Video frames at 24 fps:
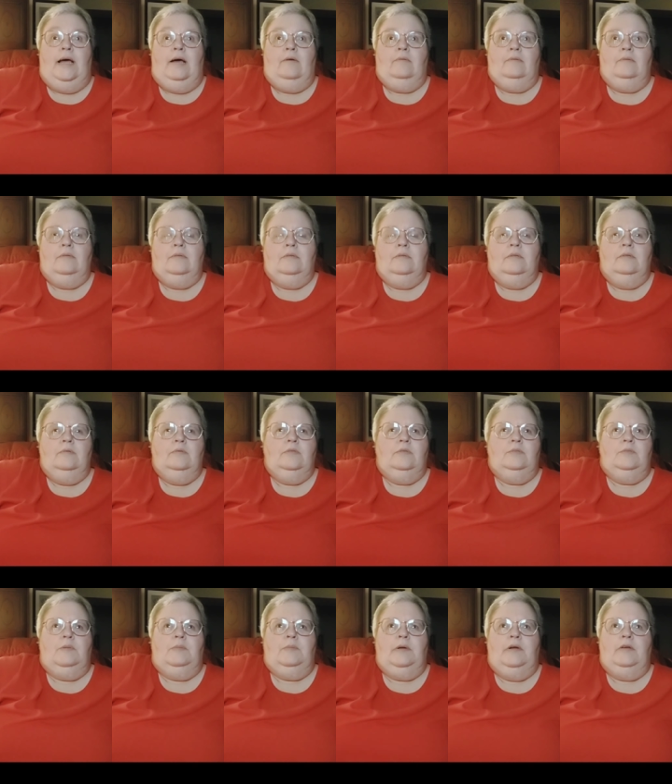It was
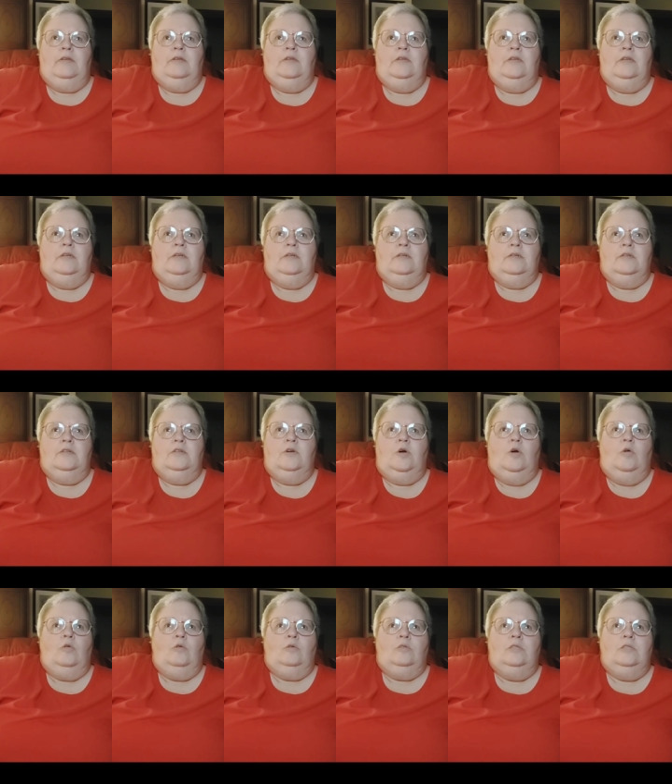primarily gold
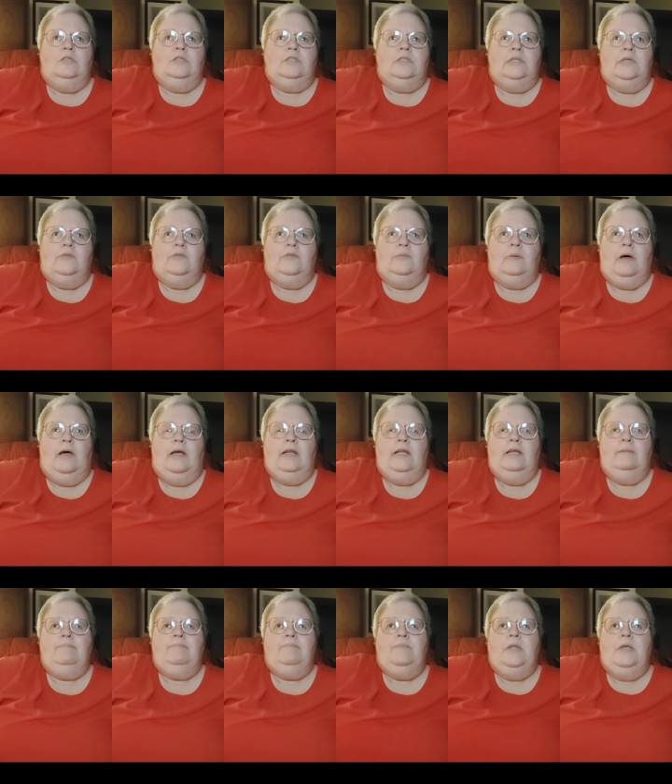and silver mining,
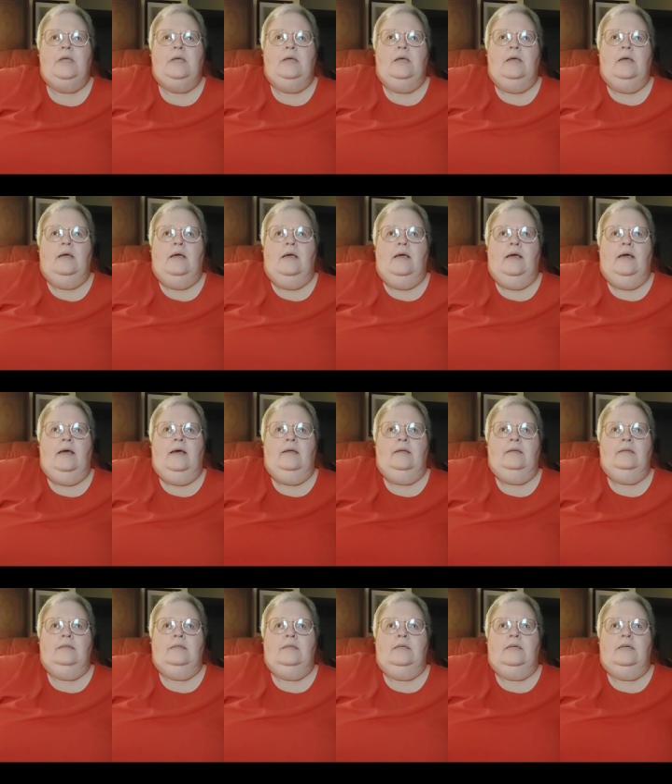and
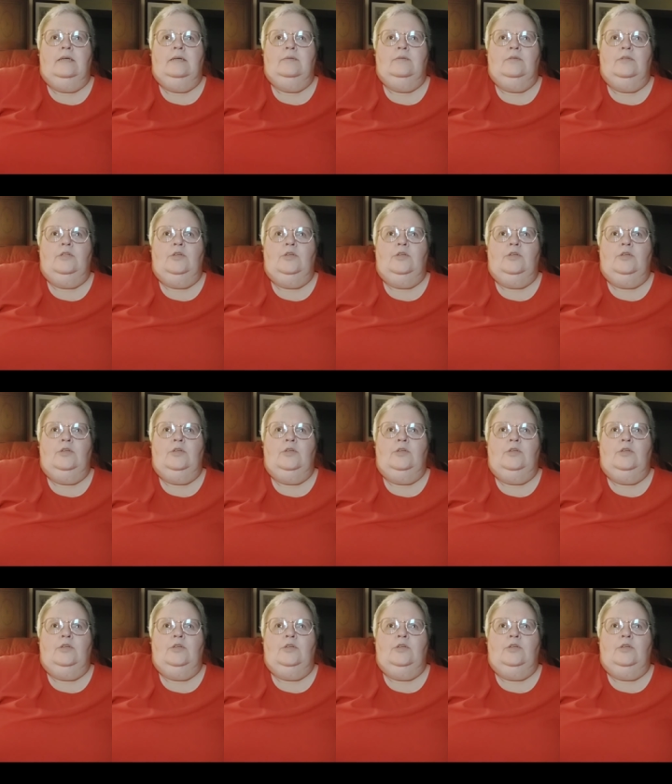the U.S.